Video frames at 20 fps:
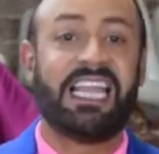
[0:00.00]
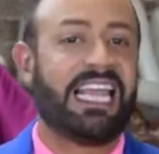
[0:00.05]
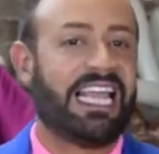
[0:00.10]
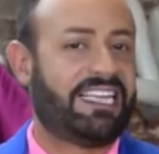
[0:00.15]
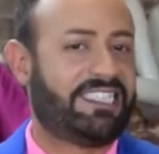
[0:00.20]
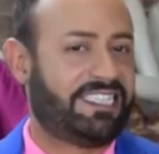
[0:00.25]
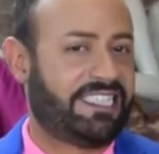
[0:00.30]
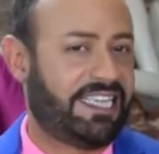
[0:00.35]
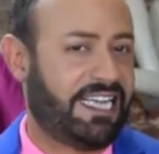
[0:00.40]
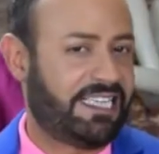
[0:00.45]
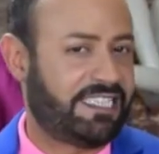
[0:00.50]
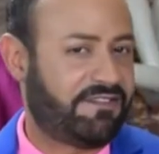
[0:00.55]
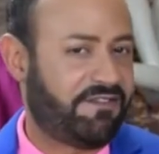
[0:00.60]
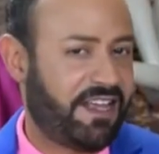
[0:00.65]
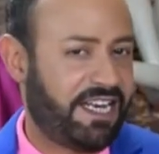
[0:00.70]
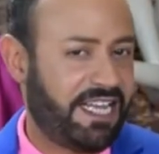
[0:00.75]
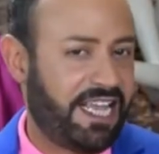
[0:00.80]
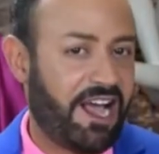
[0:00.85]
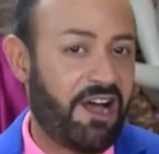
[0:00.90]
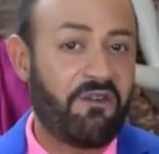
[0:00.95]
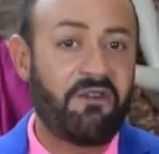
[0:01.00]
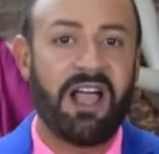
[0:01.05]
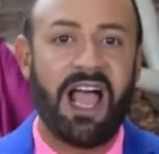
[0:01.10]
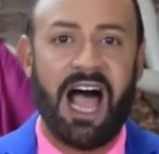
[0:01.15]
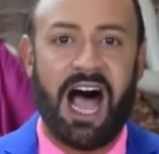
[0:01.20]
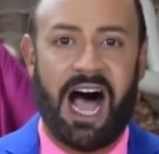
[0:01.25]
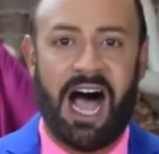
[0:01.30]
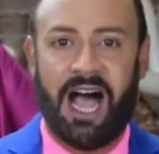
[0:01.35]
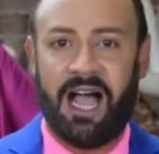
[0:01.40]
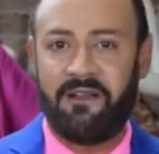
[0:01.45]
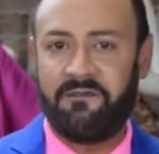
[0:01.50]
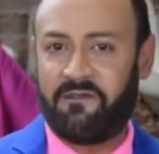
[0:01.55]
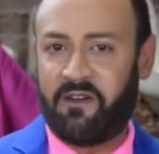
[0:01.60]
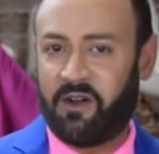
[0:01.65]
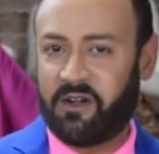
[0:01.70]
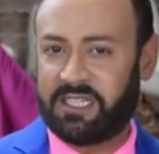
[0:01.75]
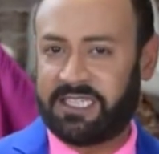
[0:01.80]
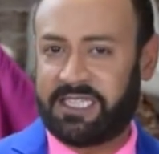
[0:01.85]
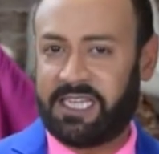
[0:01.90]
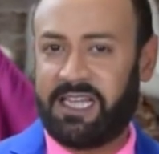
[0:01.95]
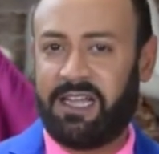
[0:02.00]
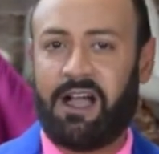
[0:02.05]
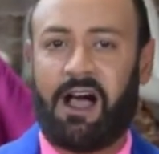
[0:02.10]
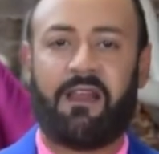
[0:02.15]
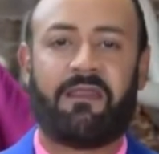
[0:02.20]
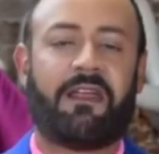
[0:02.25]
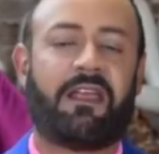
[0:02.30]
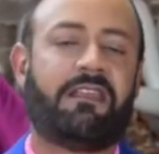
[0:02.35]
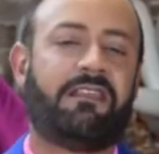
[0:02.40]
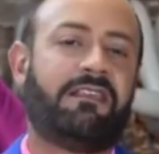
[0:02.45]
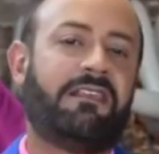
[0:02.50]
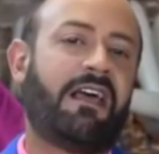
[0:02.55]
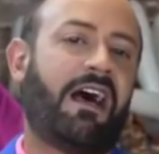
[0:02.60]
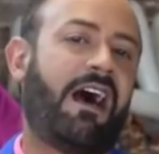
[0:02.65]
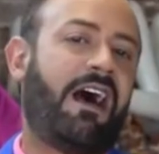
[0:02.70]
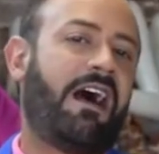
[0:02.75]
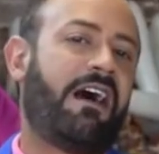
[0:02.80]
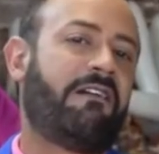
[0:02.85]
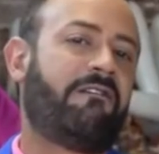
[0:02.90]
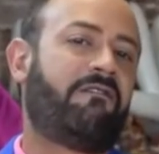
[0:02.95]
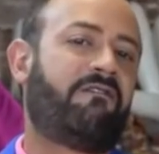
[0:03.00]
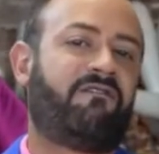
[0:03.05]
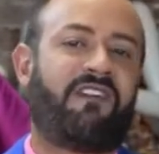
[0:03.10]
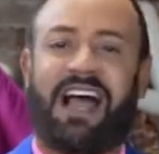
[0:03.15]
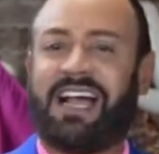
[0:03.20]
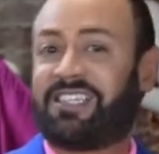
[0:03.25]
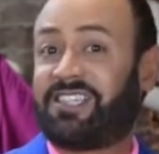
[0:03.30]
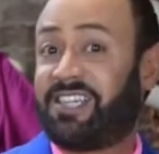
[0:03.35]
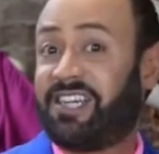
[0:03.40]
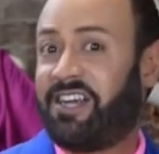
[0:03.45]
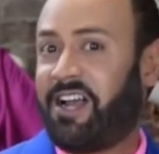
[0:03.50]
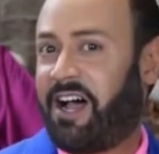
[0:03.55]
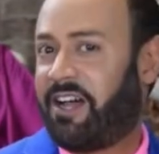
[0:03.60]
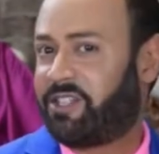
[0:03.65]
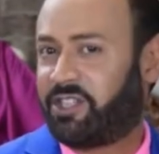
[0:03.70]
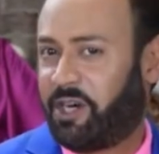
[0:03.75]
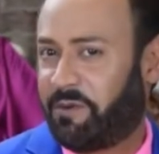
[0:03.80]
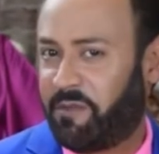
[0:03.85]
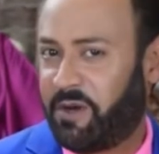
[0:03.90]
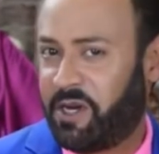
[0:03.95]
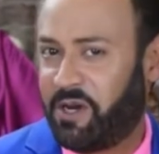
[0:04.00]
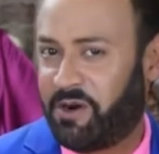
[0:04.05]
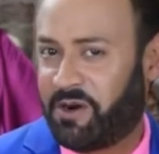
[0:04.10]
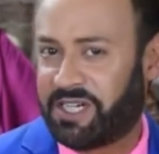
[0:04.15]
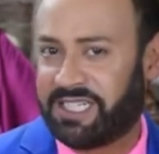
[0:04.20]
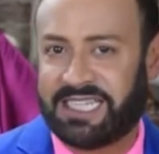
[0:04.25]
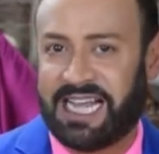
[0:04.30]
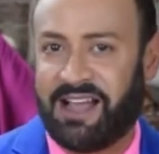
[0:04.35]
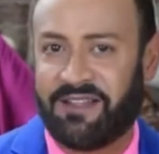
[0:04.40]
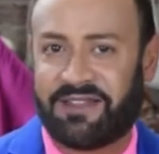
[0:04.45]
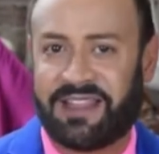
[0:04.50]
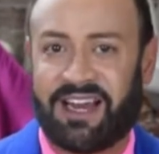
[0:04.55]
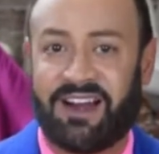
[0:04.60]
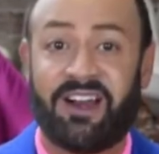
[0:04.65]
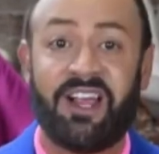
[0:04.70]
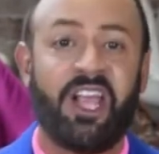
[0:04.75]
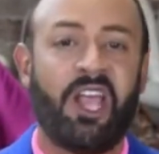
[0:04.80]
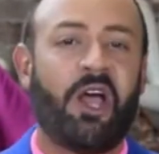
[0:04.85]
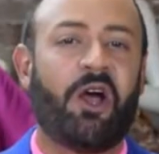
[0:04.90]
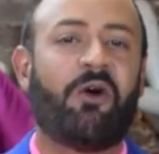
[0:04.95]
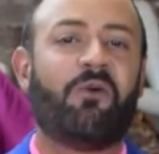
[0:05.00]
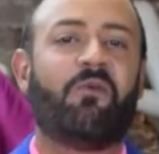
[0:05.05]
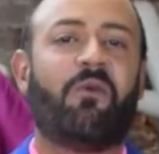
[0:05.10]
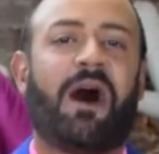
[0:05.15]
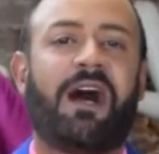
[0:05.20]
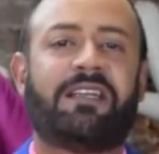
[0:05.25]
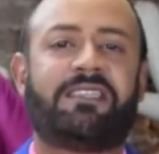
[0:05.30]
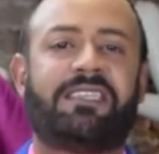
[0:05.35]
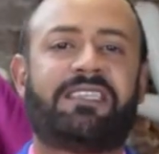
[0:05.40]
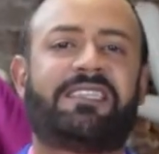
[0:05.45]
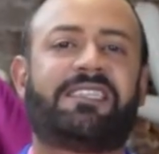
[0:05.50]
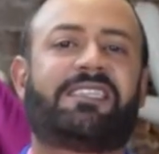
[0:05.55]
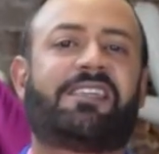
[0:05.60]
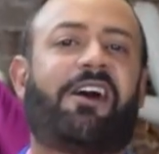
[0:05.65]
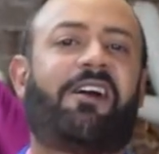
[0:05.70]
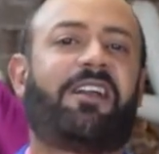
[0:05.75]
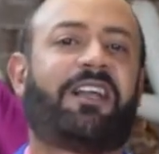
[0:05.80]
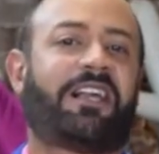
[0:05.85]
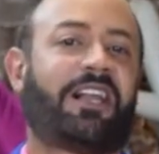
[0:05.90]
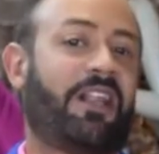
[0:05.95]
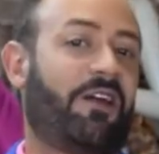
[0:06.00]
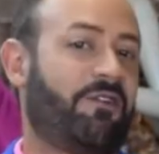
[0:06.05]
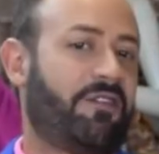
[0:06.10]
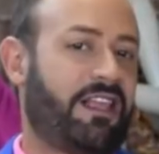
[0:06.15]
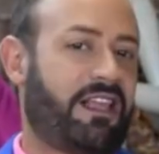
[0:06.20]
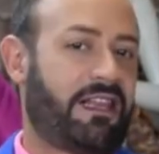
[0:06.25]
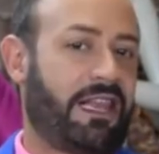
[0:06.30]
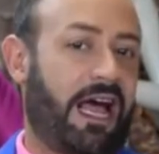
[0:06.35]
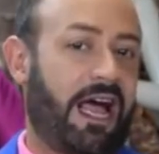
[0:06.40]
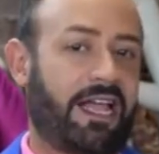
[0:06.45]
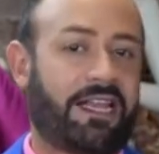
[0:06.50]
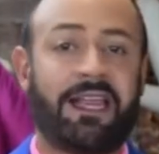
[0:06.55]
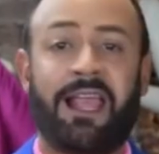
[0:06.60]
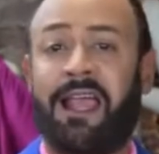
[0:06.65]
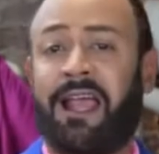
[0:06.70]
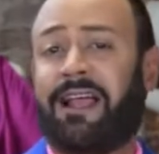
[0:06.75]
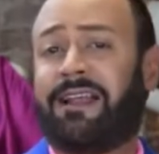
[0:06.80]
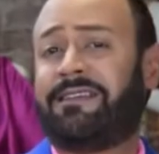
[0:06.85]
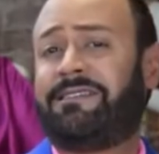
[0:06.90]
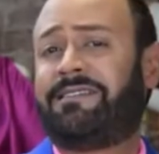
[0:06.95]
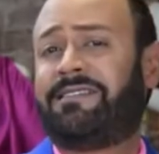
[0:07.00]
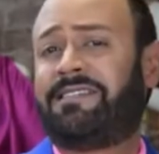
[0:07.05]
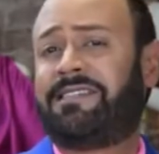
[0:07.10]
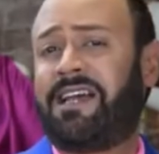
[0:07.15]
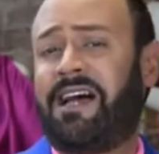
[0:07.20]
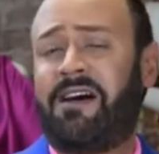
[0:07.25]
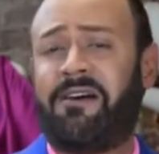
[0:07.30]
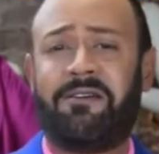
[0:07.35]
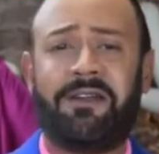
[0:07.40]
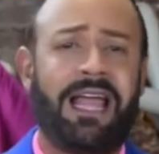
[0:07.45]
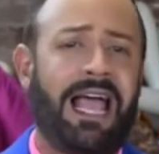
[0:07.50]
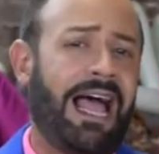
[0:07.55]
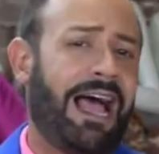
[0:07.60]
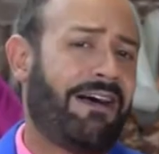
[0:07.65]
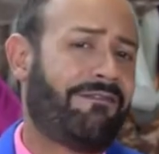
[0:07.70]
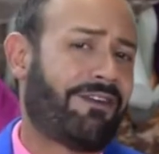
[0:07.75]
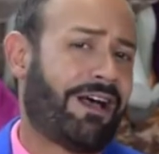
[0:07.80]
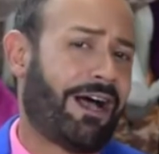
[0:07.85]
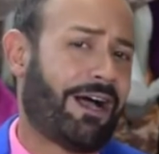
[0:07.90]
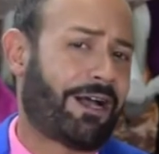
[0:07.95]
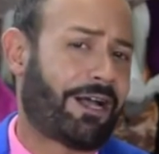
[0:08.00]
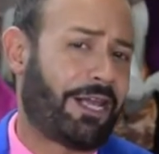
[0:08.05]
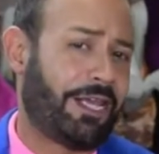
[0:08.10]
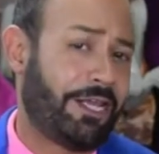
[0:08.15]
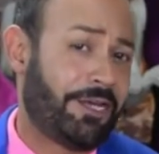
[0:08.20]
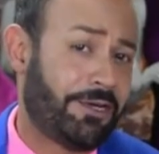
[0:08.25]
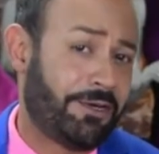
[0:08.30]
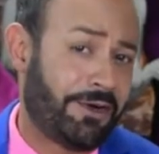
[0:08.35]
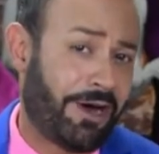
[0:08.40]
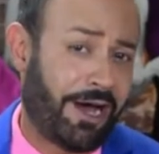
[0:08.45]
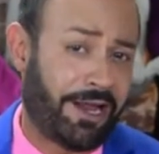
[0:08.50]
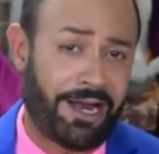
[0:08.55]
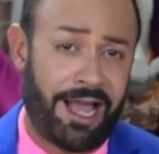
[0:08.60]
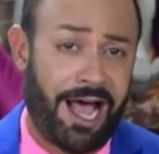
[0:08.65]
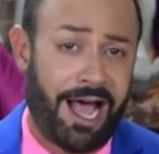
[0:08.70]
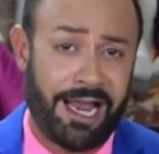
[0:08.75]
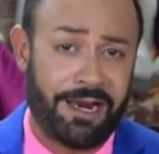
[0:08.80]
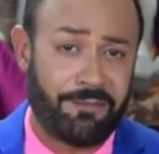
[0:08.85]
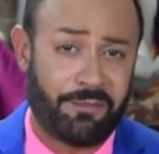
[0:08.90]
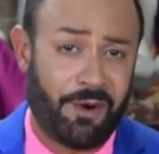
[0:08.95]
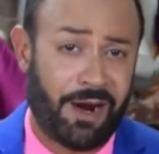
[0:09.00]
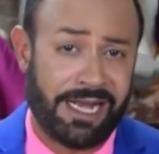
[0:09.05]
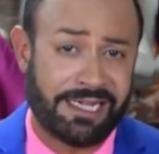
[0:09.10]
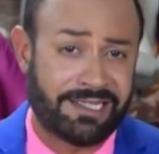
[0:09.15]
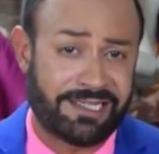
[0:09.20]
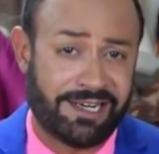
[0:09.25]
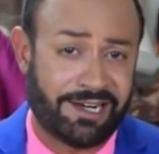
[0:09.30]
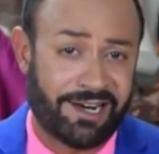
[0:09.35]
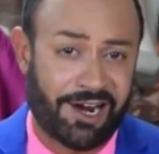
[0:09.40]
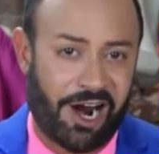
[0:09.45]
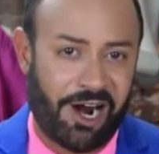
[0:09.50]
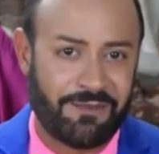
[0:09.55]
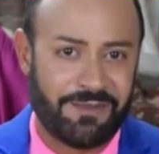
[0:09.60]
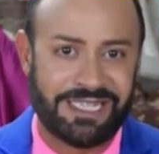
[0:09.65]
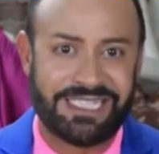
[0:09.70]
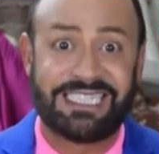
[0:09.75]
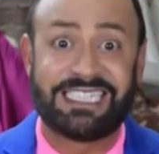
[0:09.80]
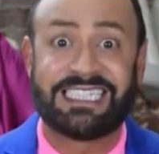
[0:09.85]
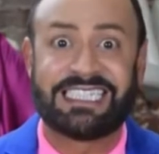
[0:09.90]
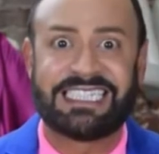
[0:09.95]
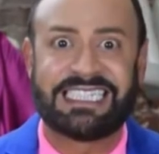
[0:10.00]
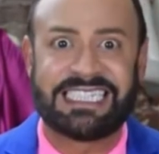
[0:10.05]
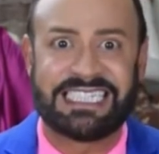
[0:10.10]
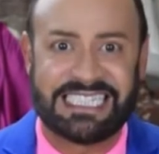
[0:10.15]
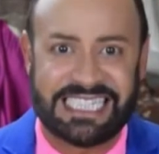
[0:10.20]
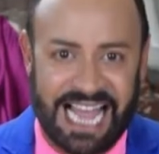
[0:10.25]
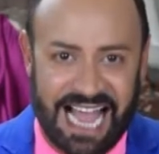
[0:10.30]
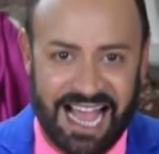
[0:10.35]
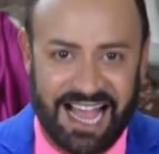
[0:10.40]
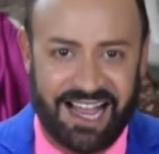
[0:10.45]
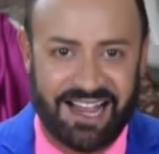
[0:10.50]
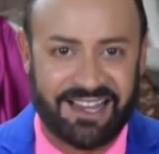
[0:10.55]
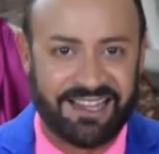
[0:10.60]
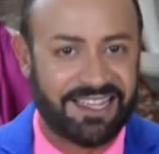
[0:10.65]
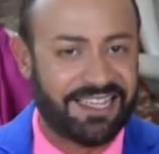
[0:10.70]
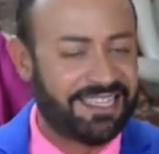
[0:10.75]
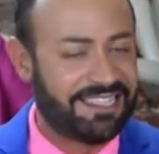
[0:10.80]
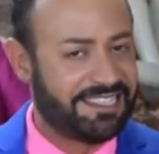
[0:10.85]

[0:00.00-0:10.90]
In today's video, I'm focusing on the young fashion entrepreneurs out there who want to start a clothing line and don't have a clue on how to price their garments to sell.